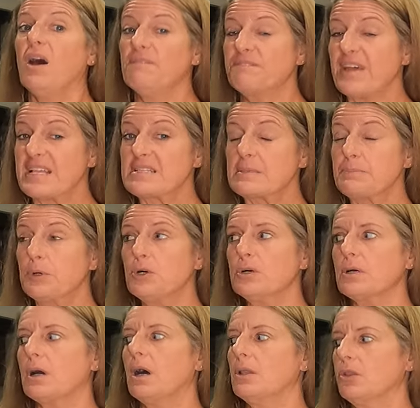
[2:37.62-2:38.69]
on
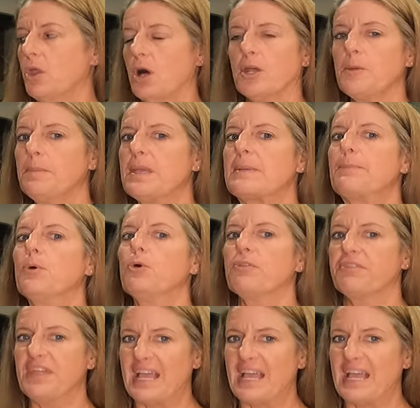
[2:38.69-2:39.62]
Facebook a lot of people,